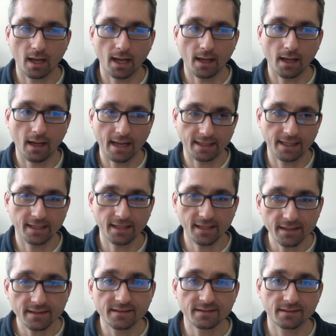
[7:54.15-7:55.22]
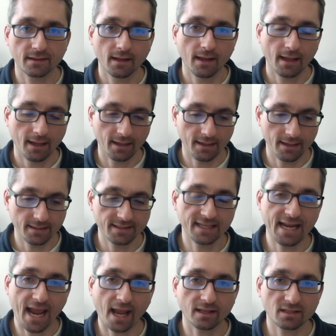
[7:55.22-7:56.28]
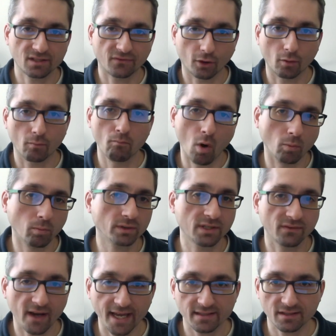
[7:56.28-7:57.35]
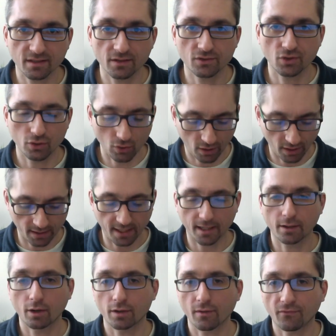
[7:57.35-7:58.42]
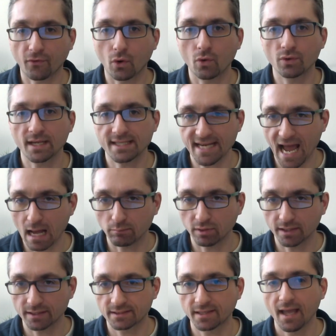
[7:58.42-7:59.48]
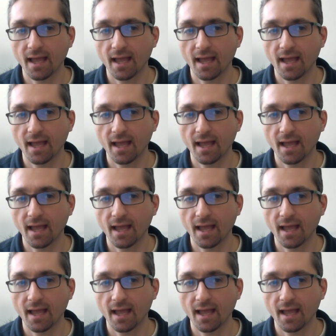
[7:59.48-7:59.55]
and it is enhanced for mobile devices, so you can get it on a phone, a tablet,